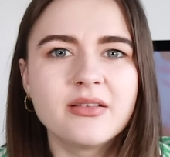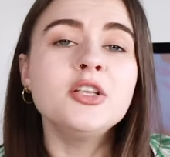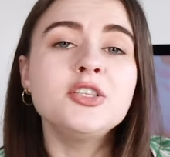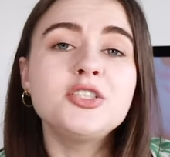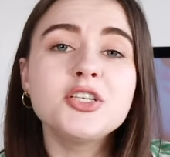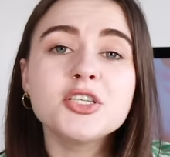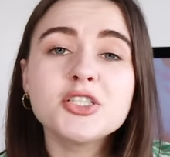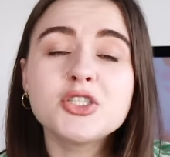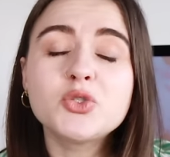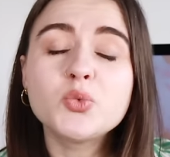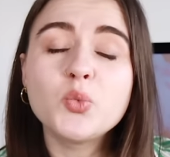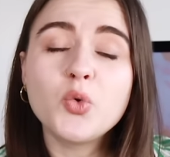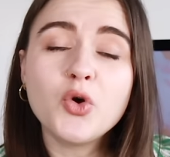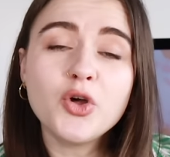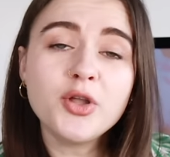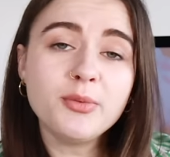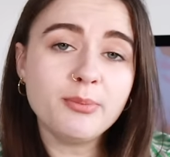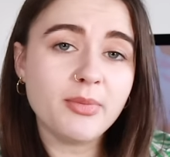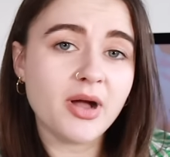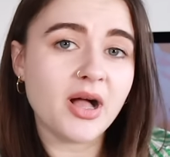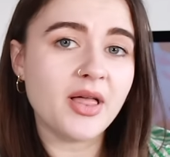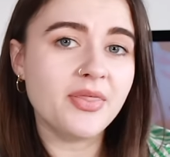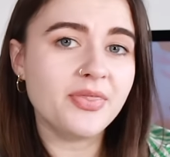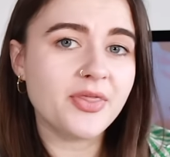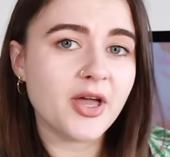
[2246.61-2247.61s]
Just one
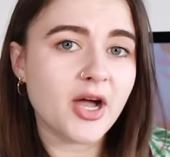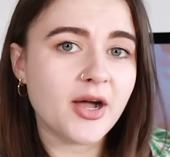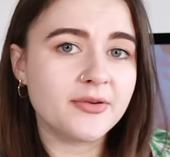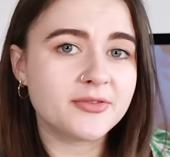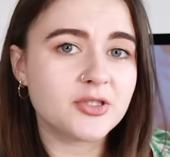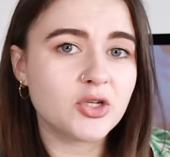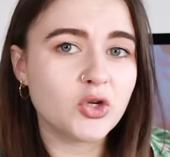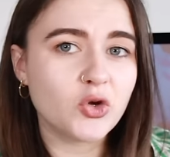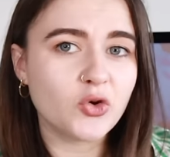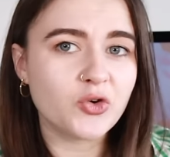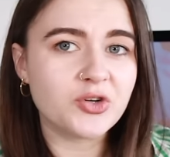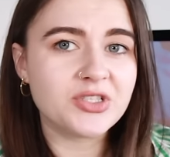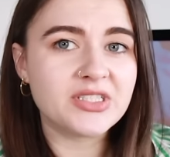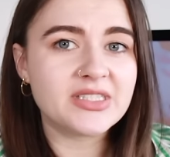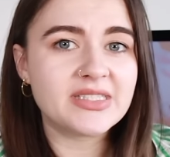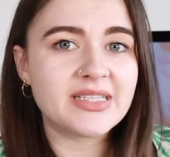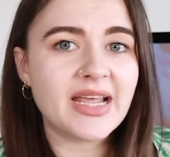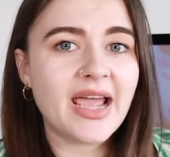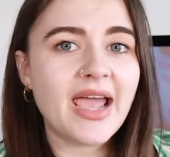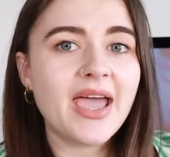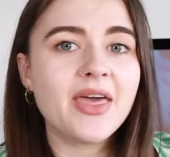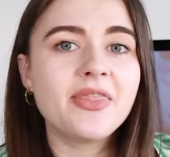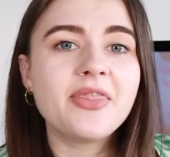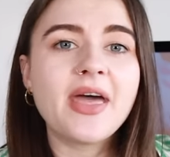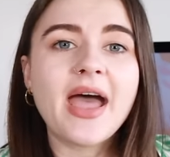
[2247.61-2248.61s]
month after Lauren's
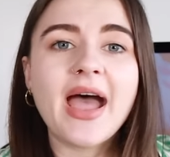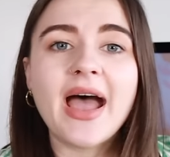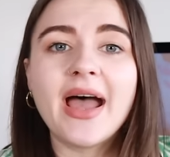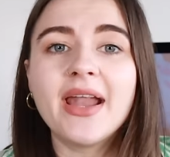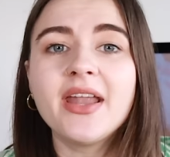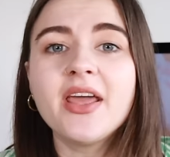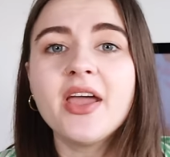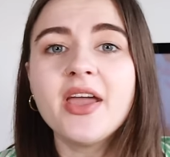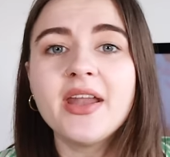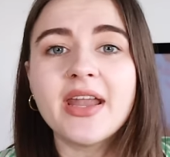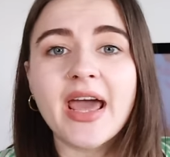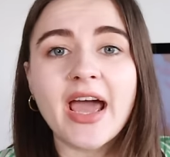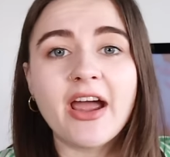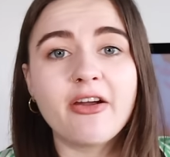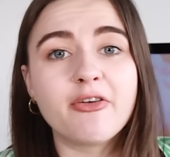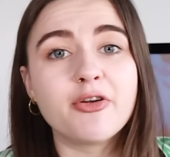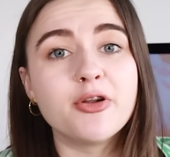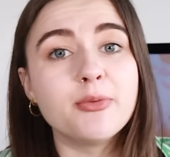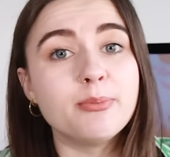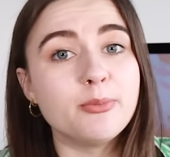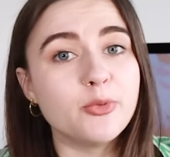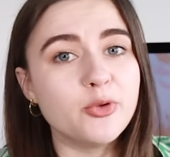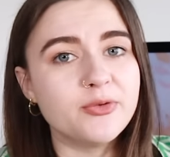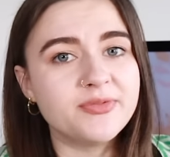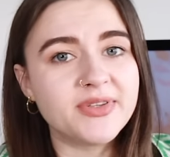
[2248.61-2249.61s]
death, Hannah and
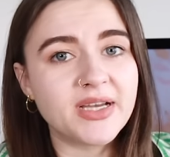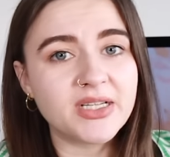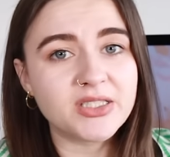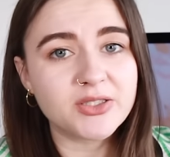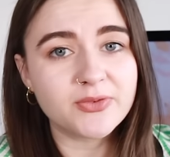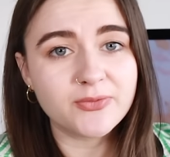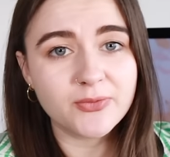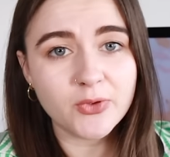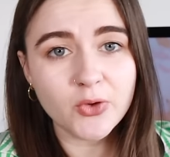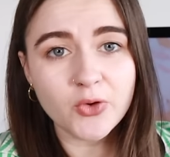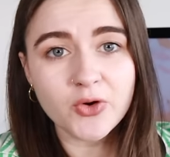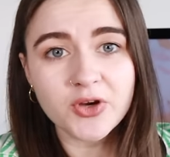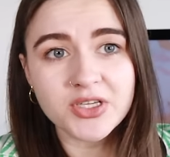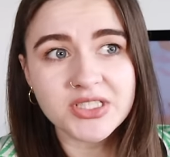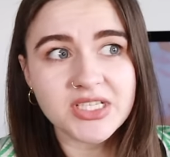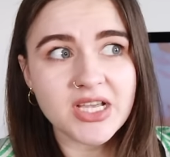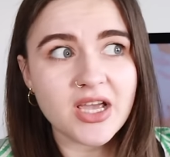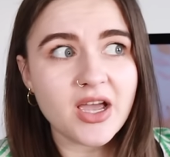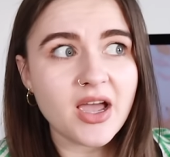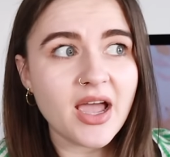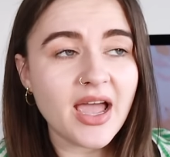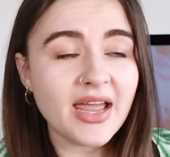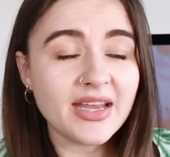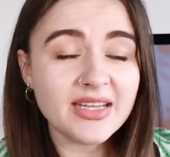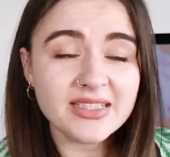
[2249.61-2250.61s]
Aaron moved down to
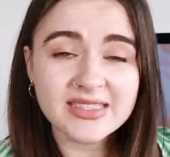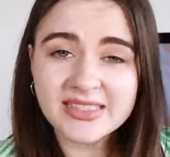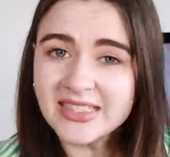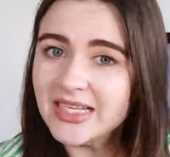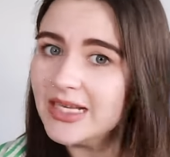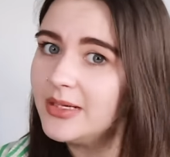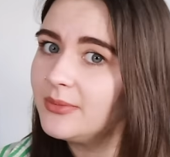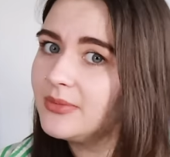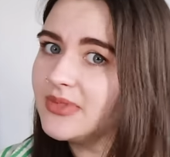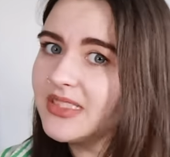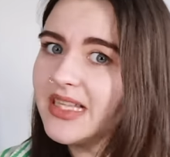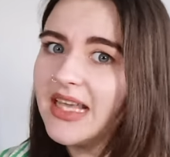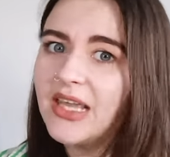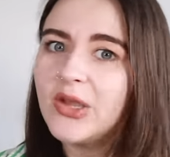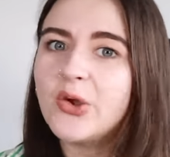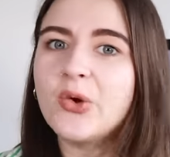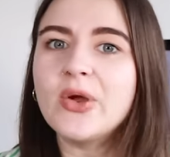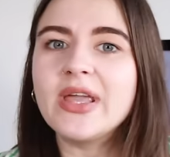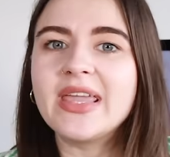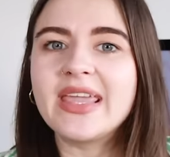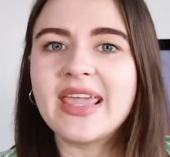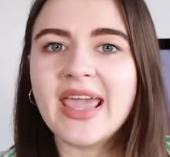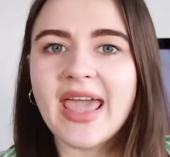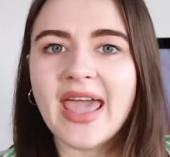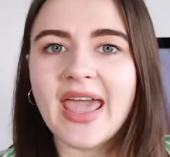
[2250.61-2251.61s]
Florida and it seems they got
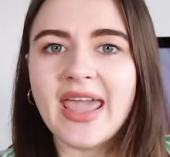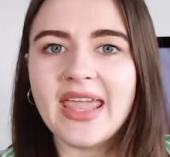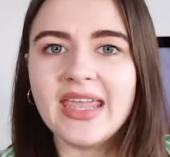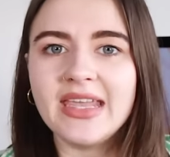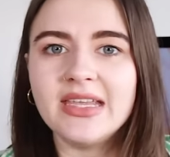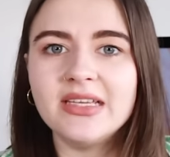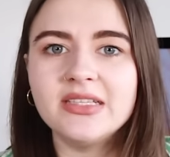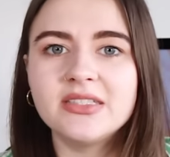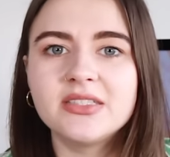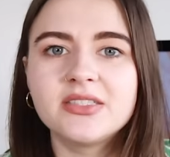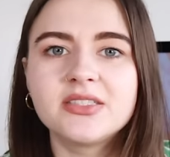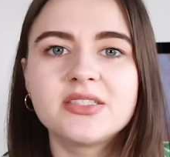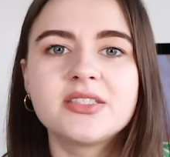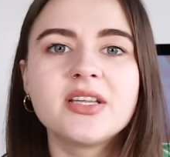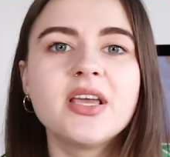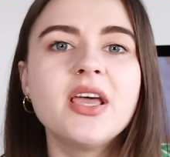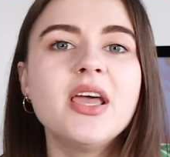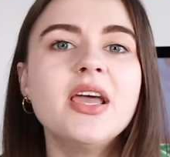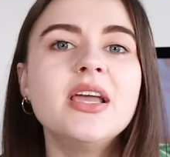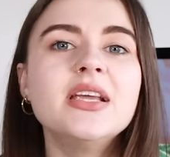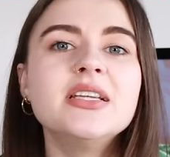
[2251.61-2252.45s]
engaged.